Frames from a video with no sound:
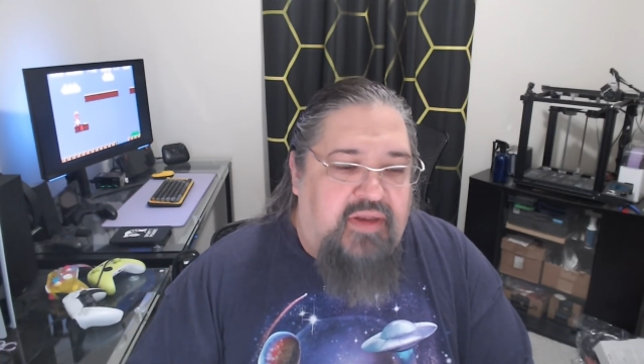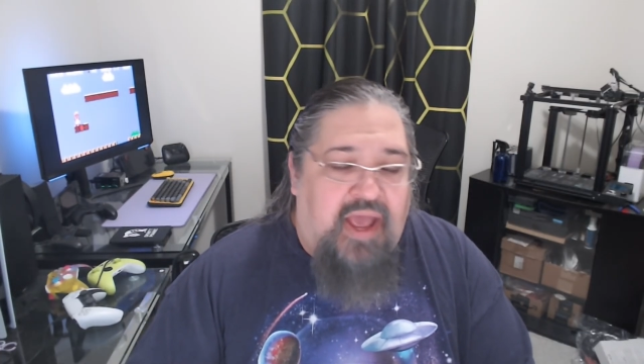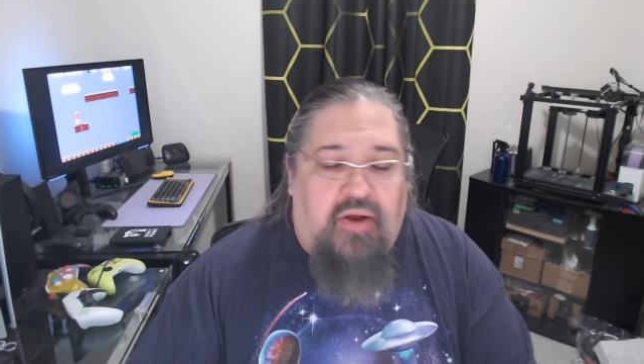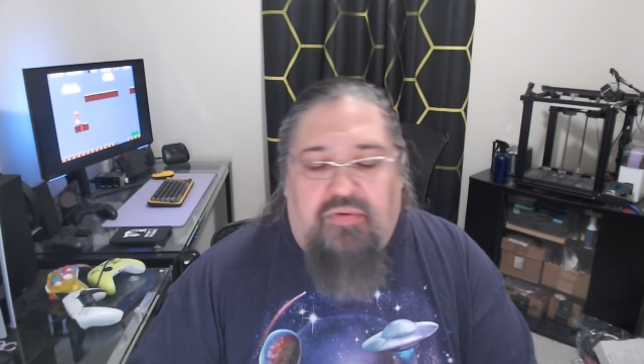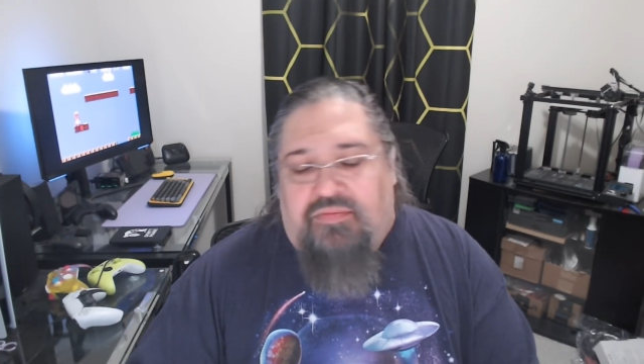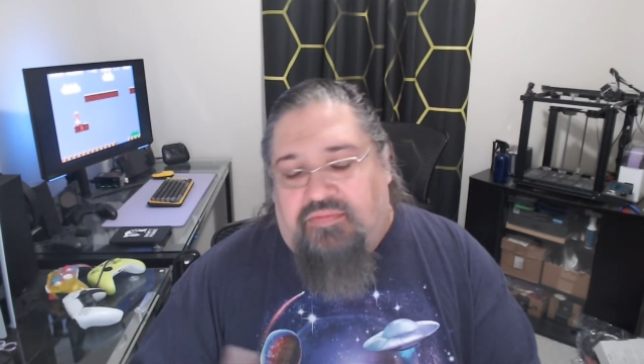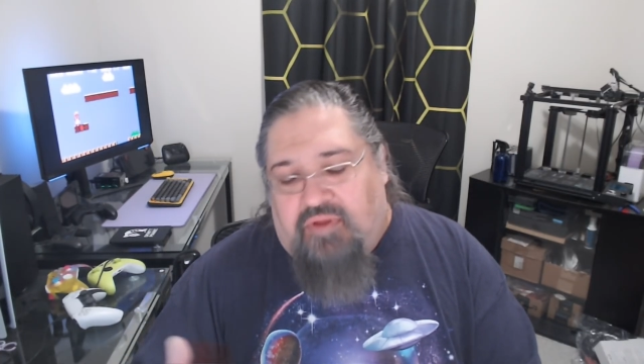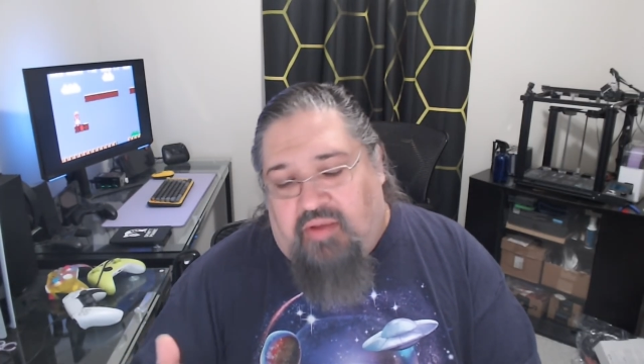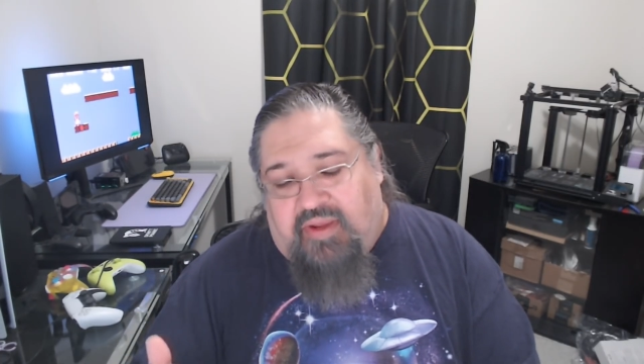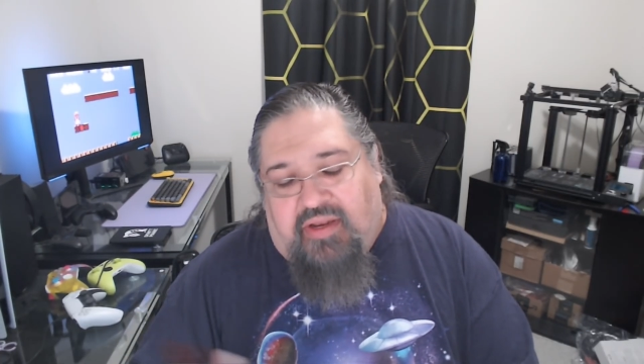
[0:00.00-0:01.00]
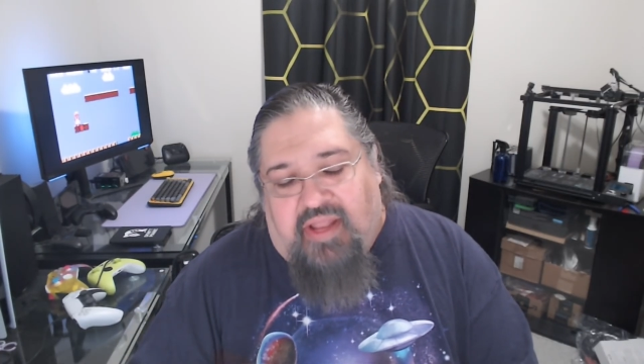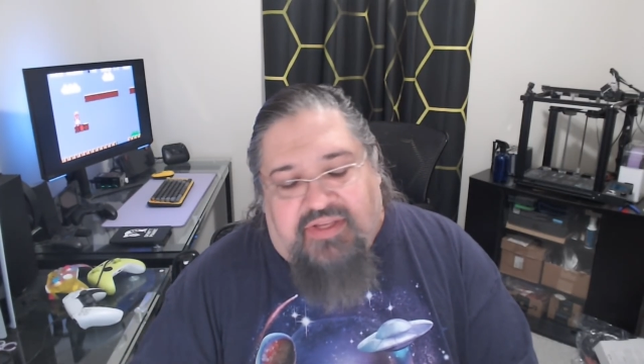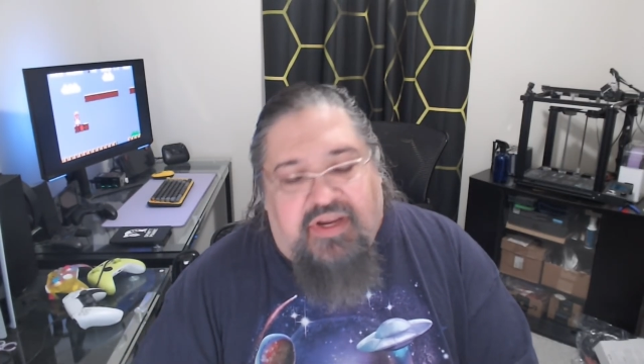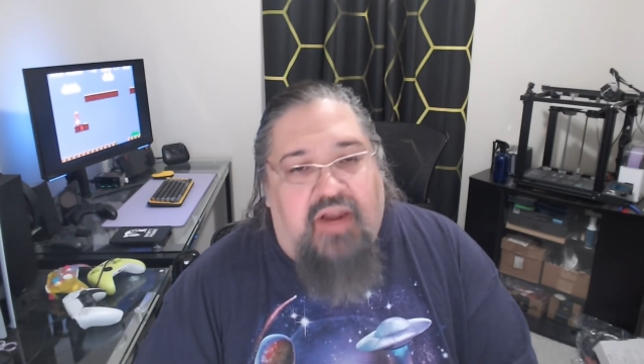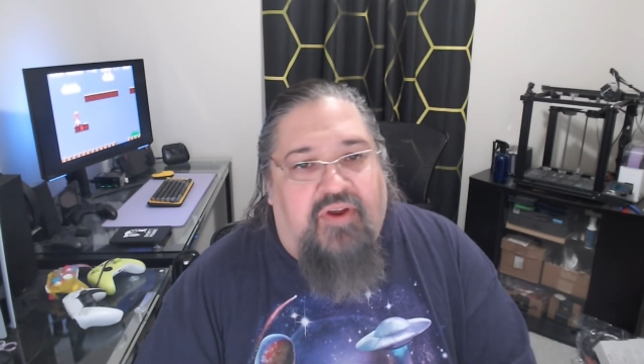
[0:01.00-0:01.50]
Now, I mean,
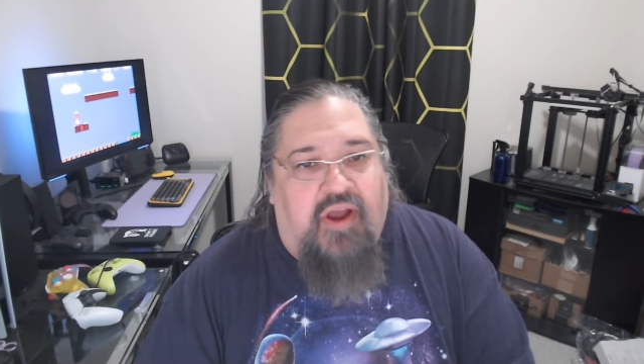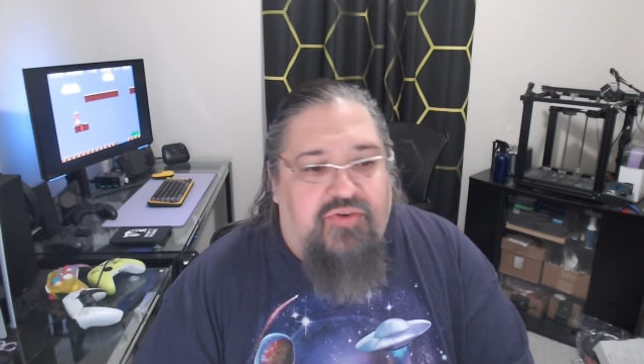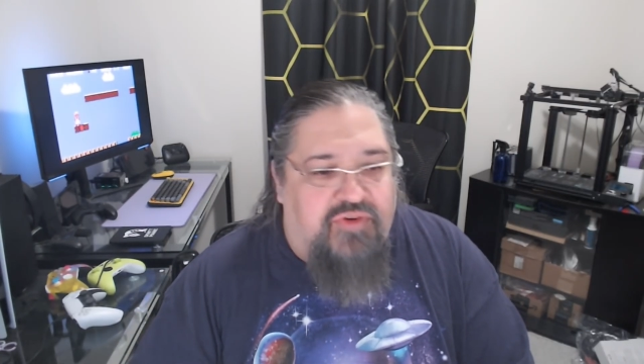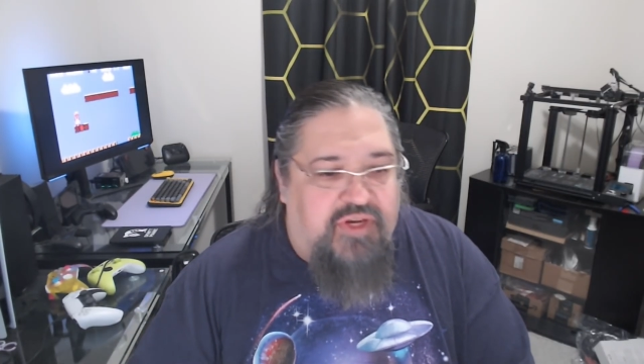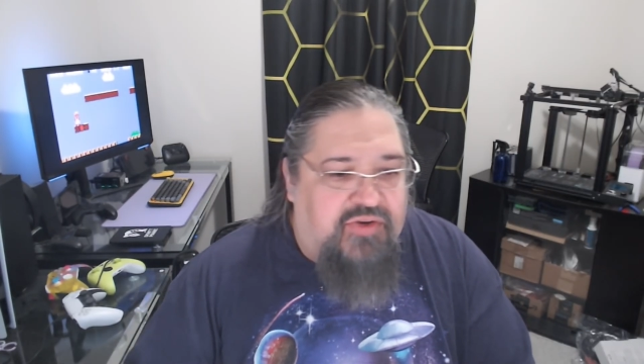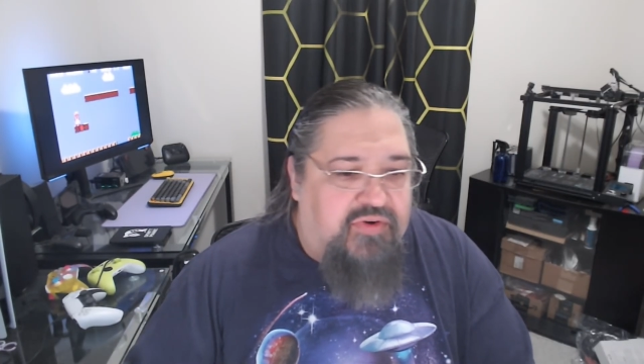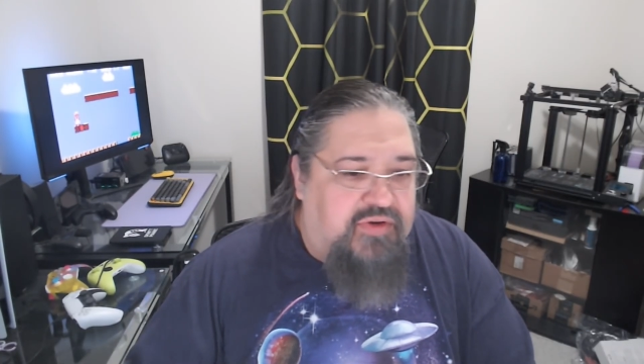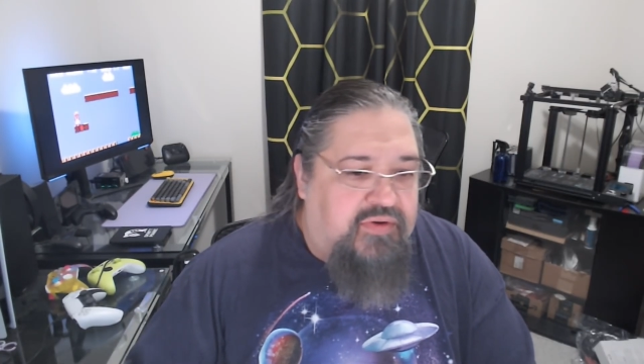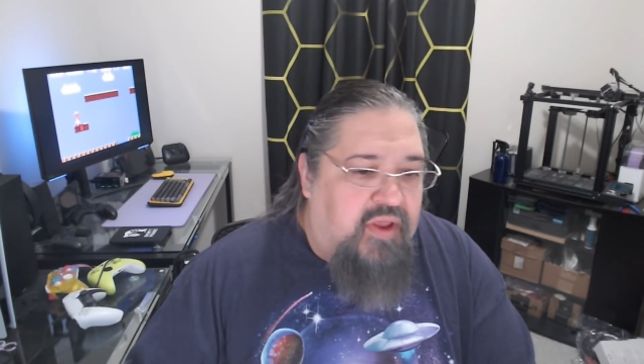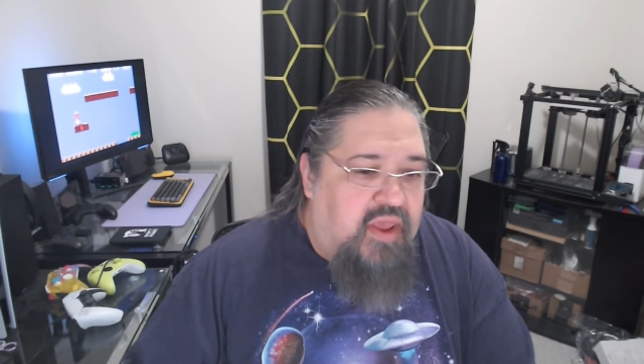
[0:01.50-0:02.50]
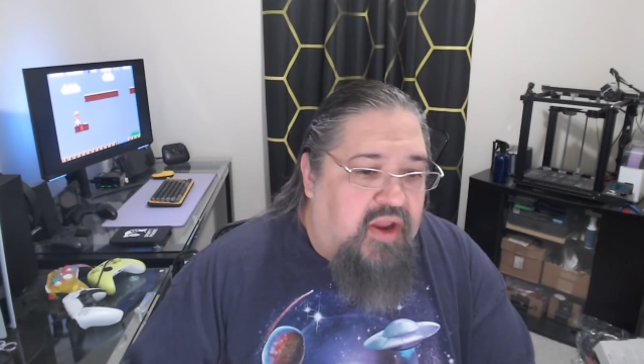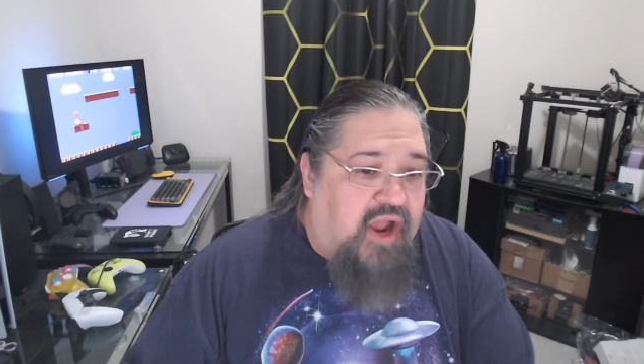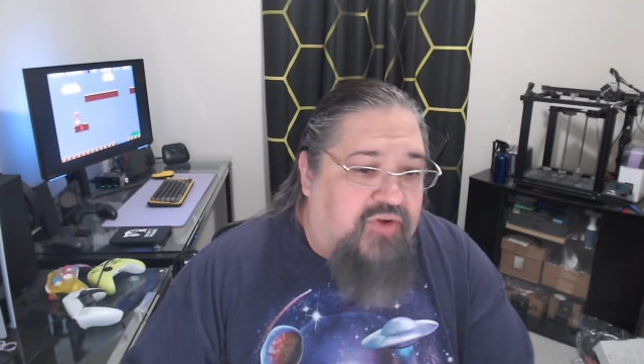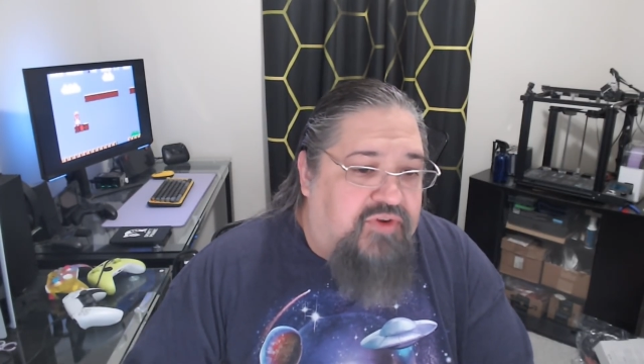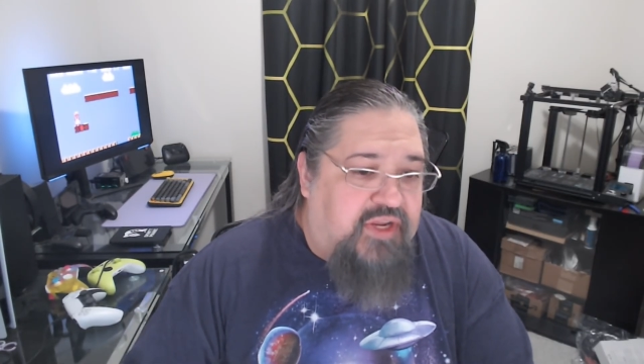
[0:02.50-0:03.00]
that's kind of a
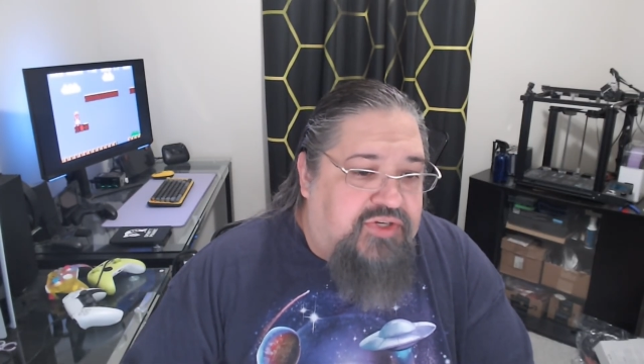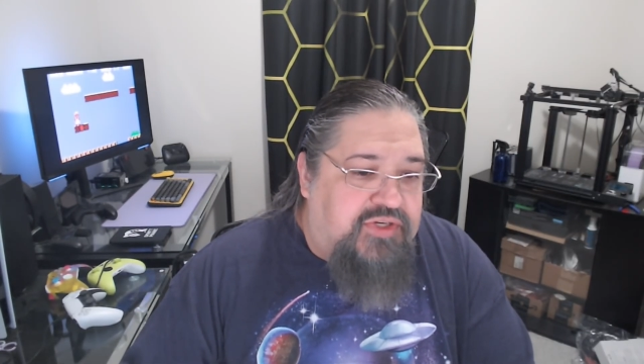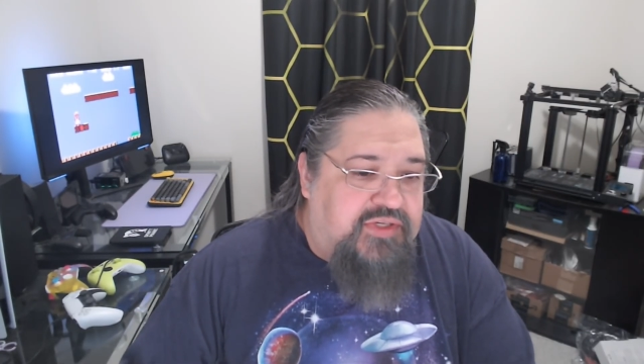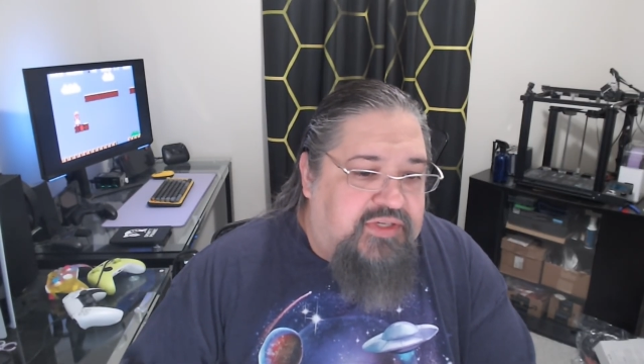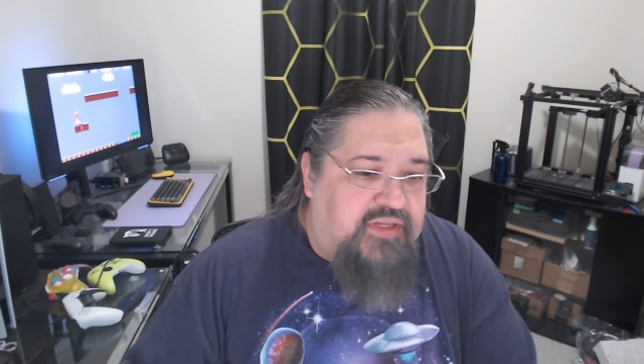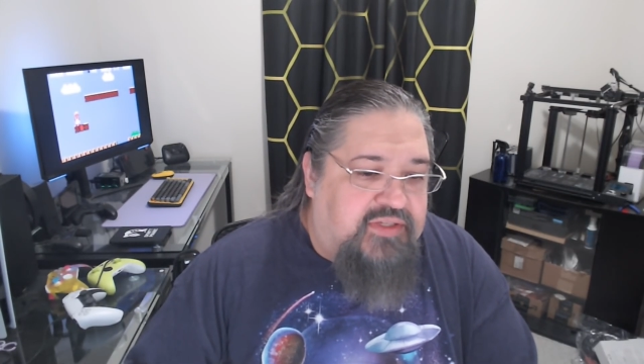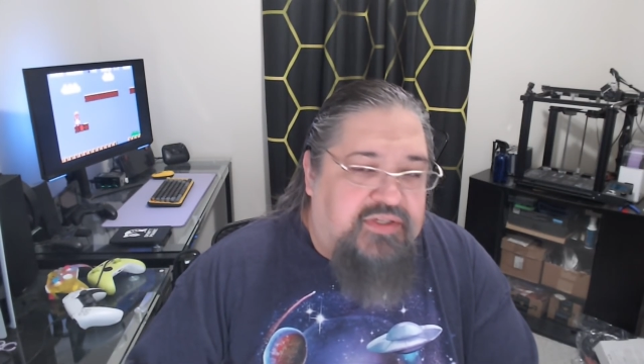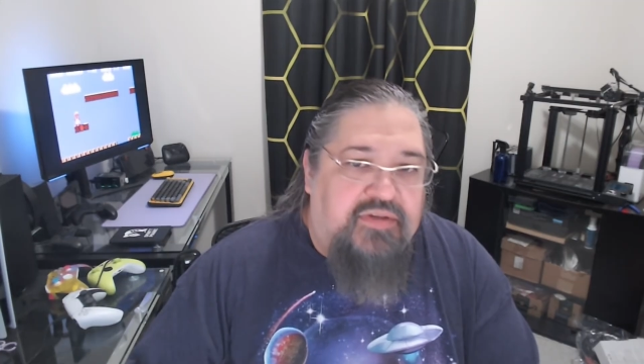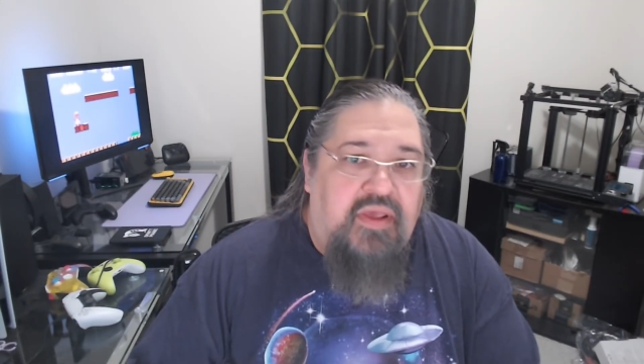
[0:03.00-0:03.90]
contradiction, since